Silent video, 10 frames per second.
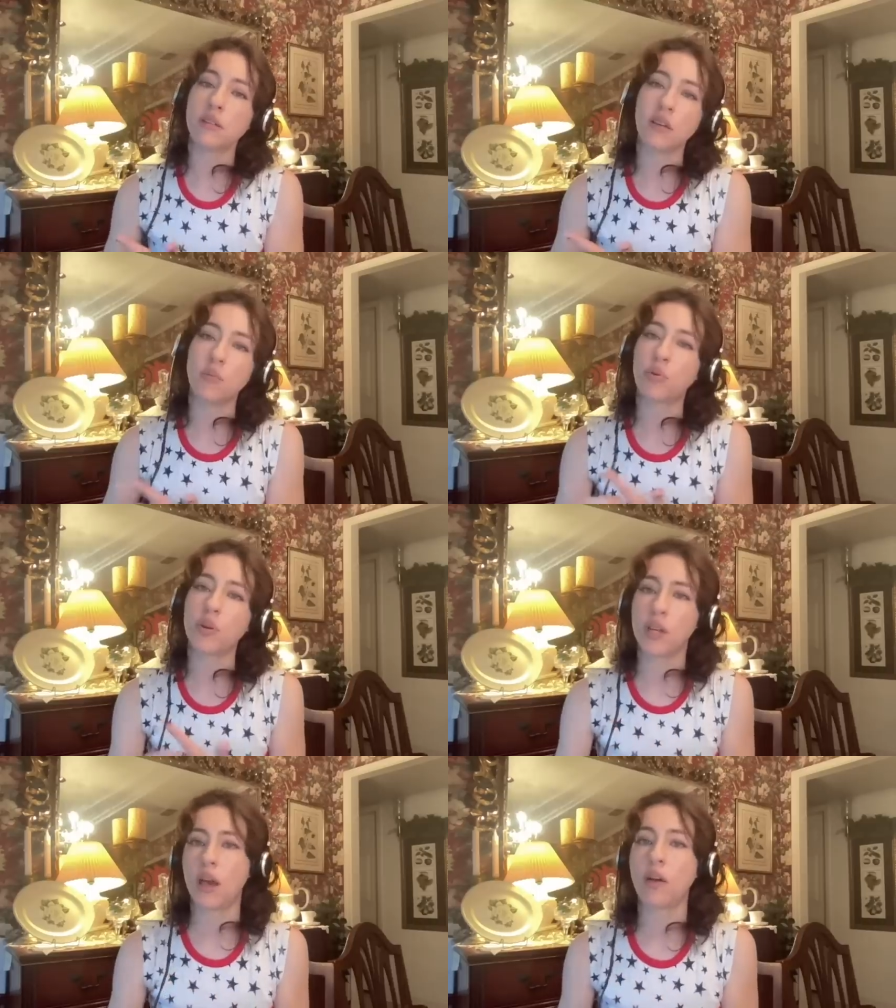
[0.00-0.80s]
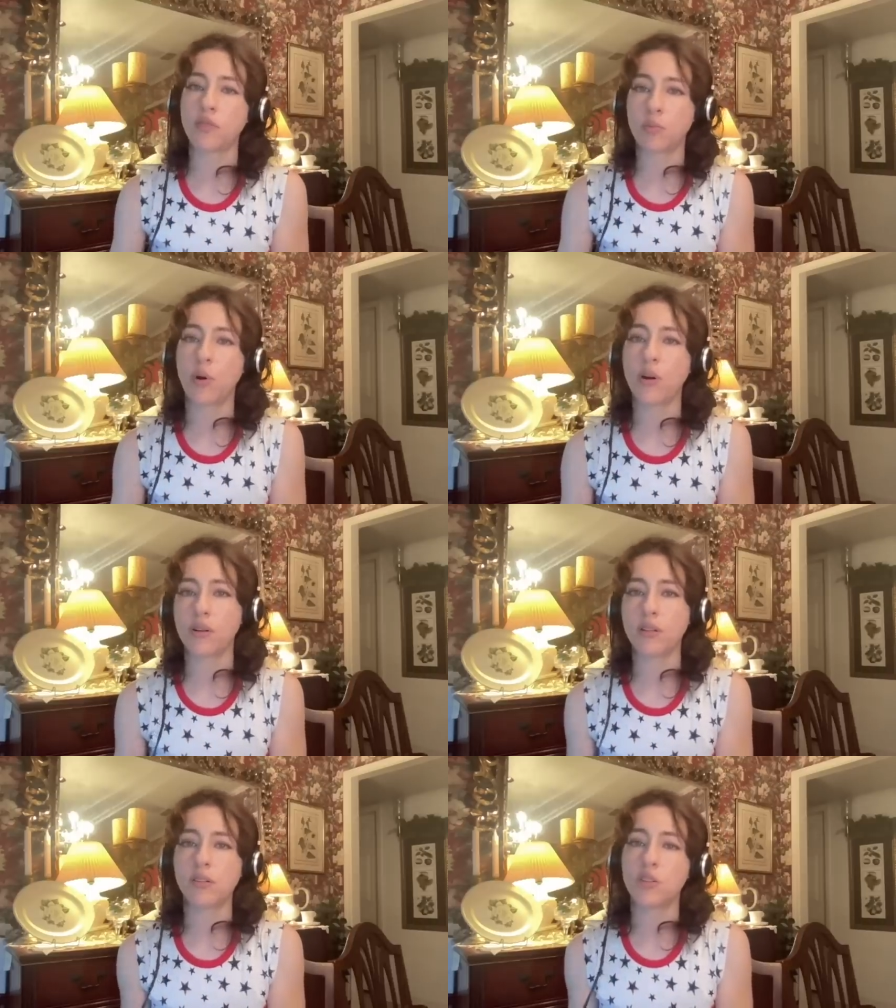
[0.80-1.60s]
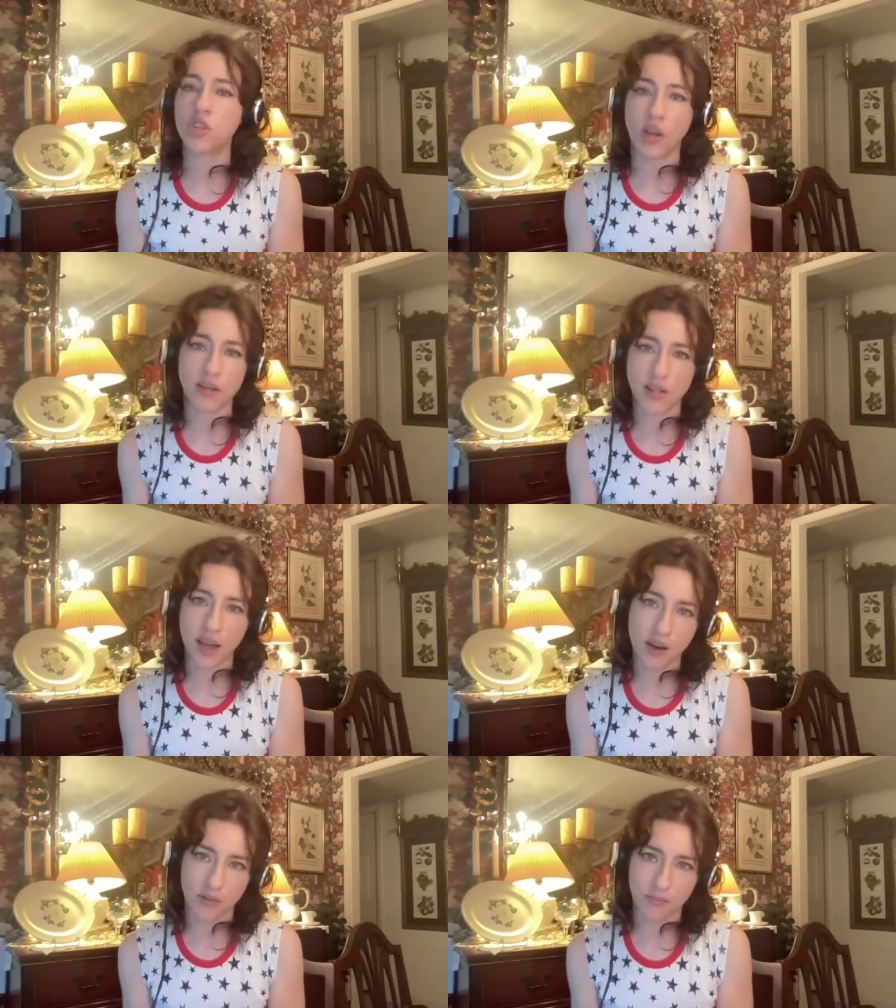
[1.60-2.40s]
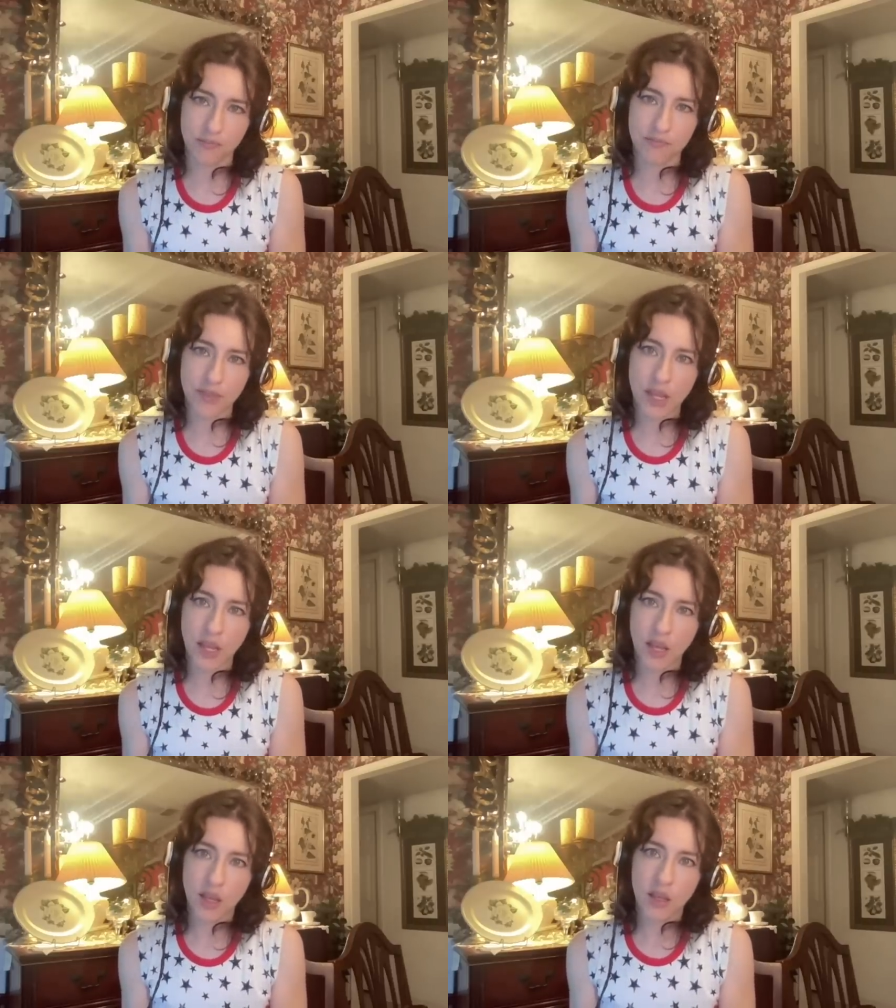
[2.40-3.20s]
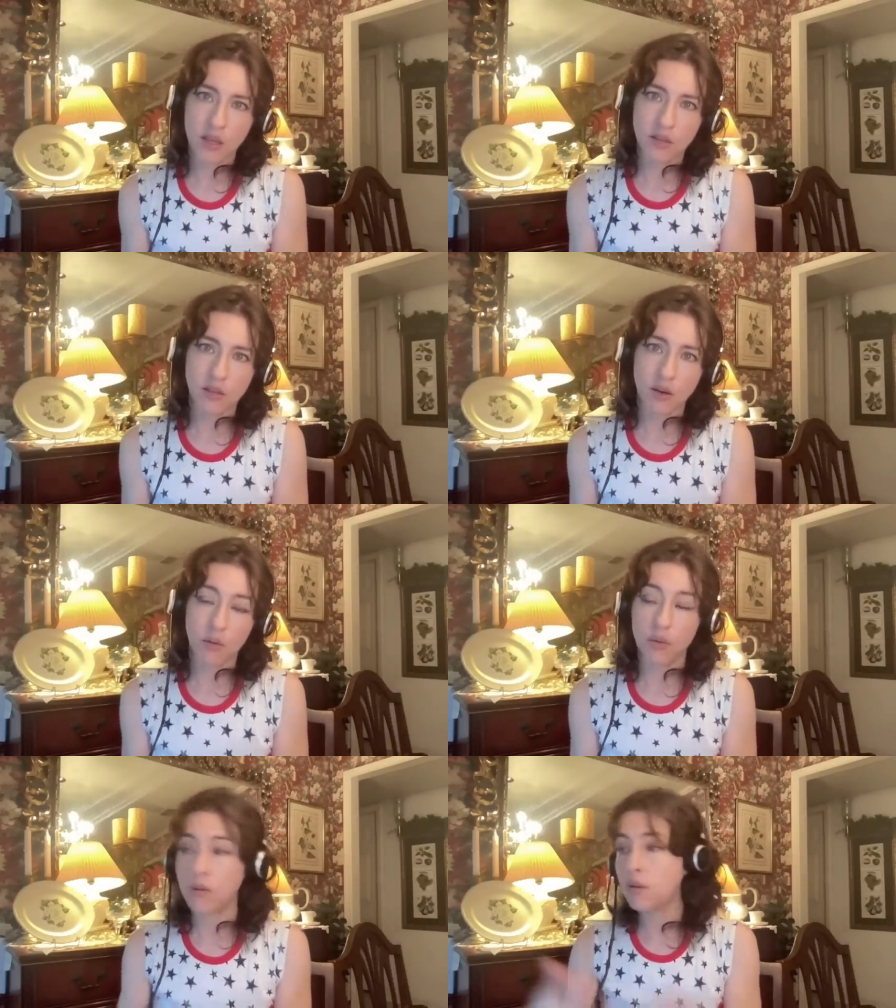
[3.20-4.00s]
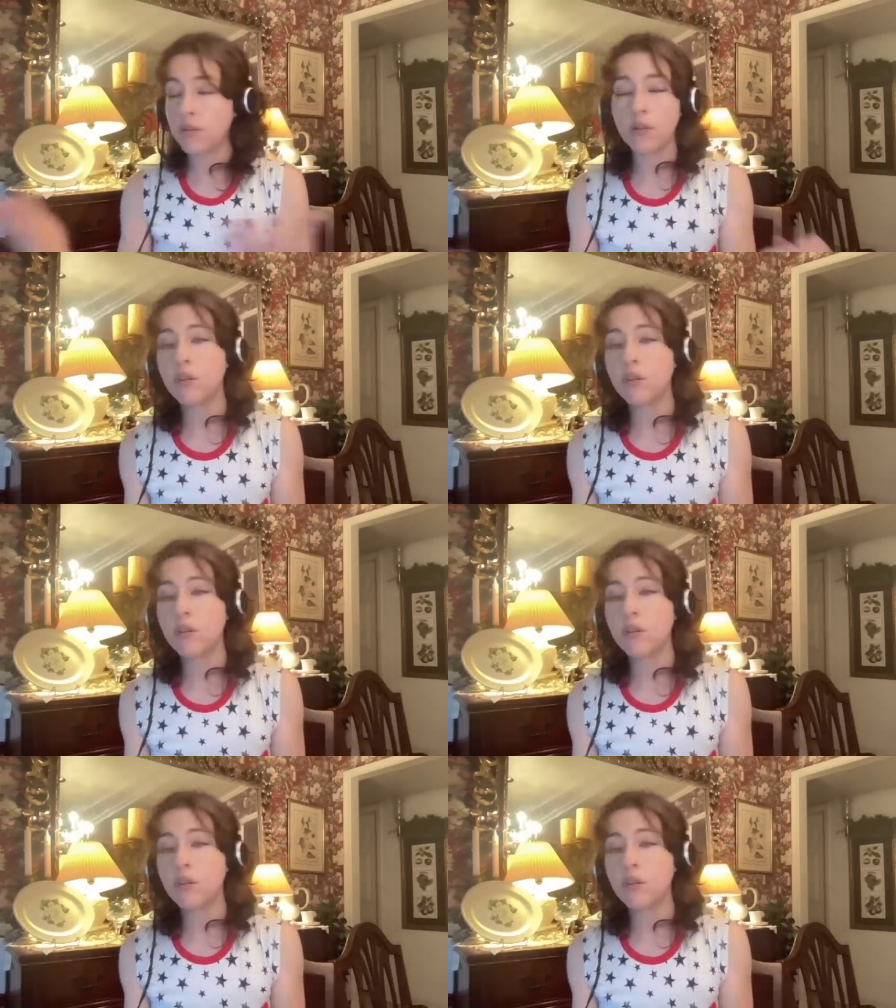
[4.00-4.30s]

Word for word: the pre and after parties shut down. So there, there